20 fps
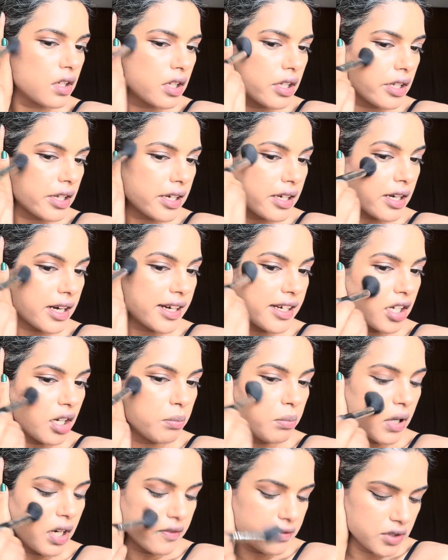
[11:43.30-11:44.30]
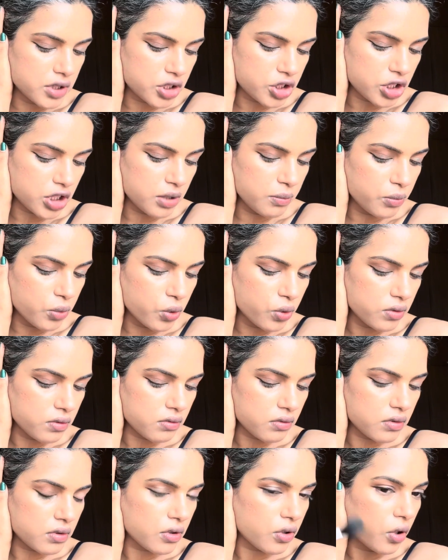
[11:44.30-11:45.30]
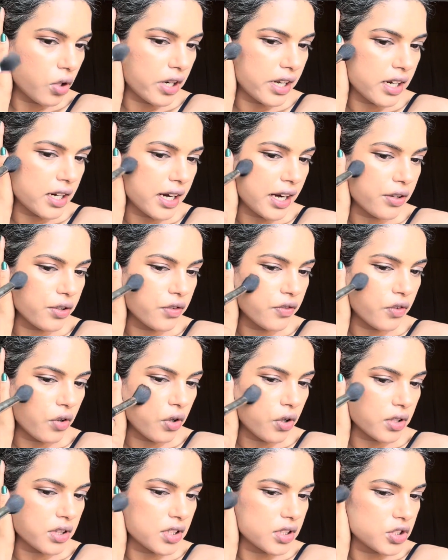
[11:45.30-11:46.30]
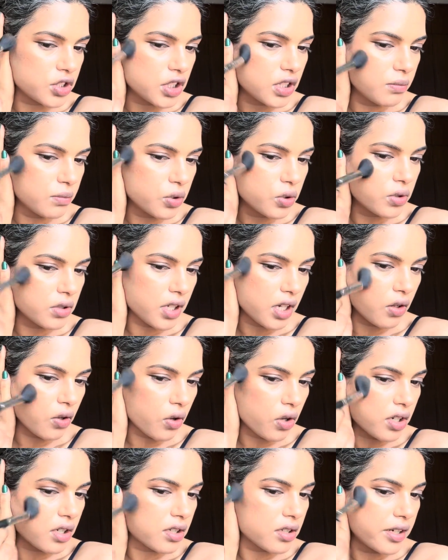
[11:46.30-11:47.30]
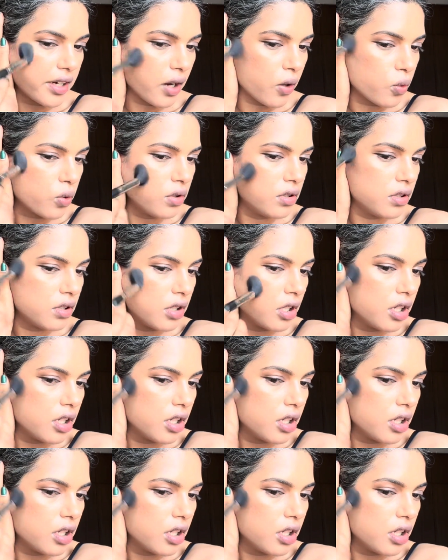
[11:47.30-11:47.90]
Like right above the cheekbone, or like kind of on the cheekbone and not down.